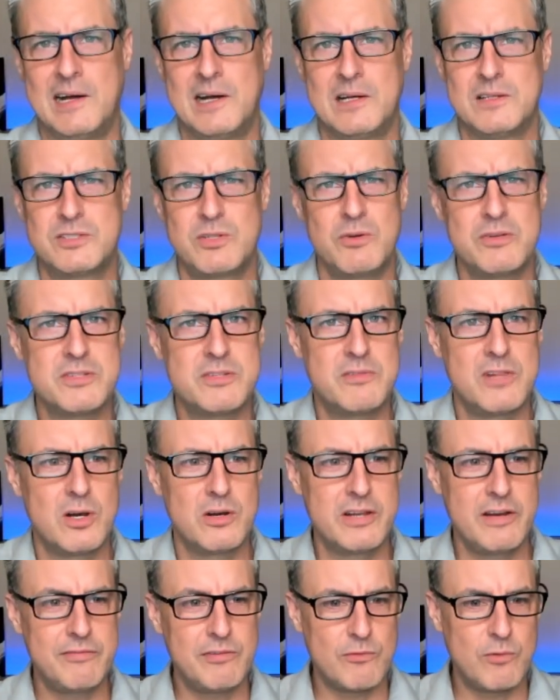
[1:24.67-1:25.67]
So it's a little
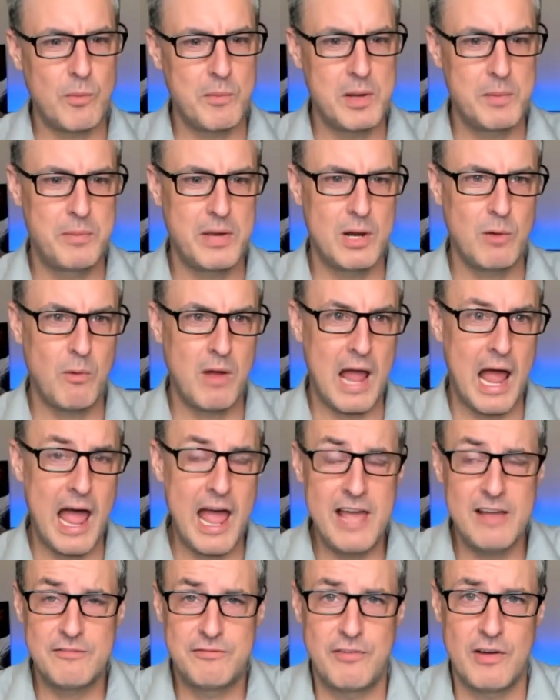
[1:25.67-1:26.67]
different for me, but I
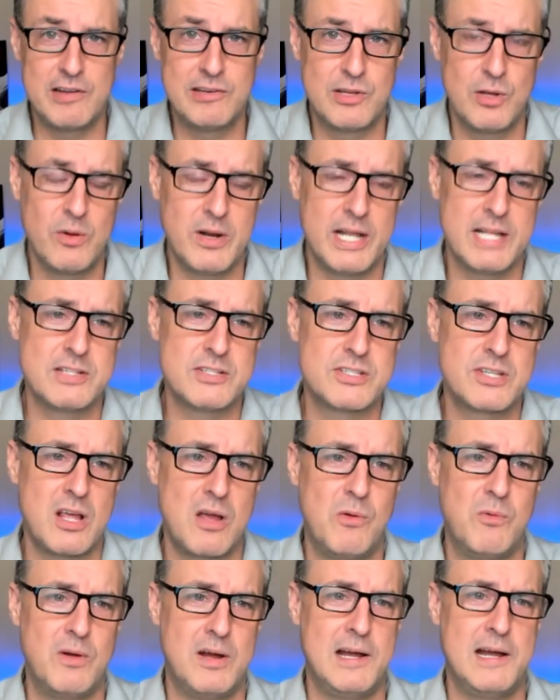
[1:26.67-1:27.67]
had fun doing it.
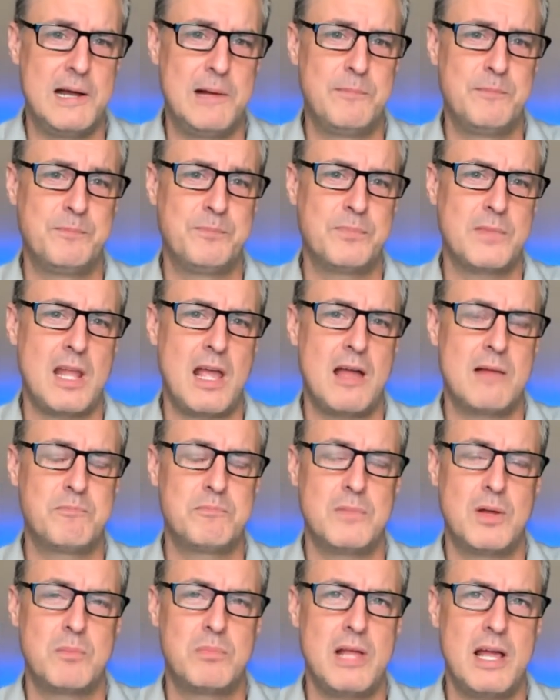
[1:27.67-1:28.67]
So I'm
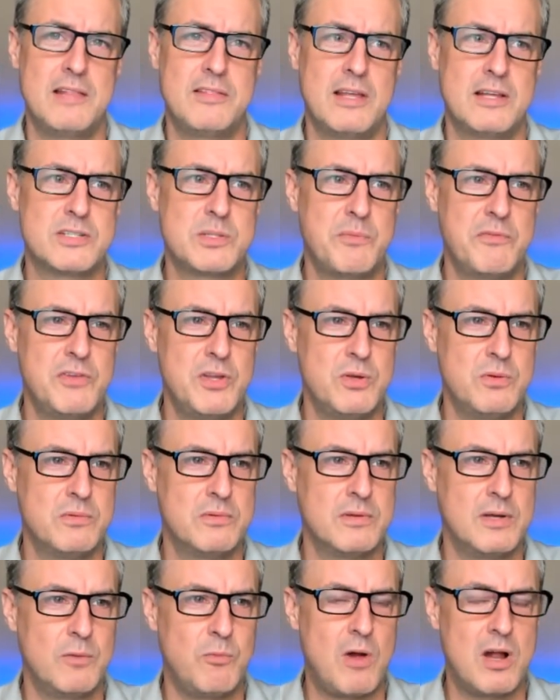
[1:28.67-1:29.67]
glad that some of you
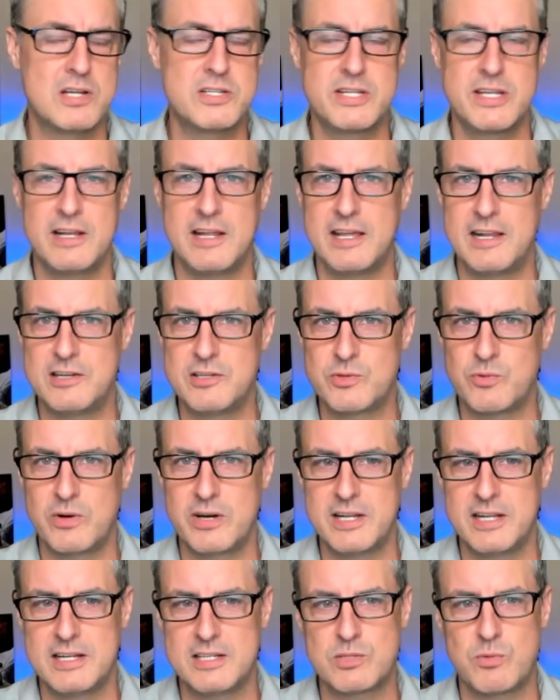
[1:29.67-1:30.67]
watched it and enjoyed
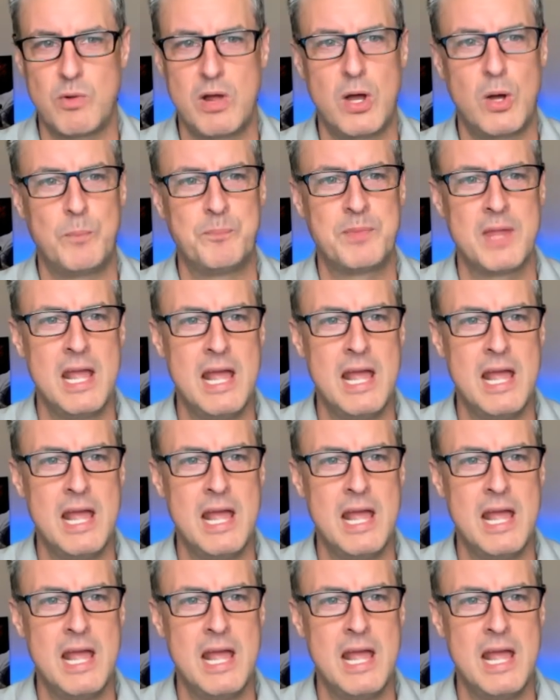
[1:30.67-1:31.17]
it as well.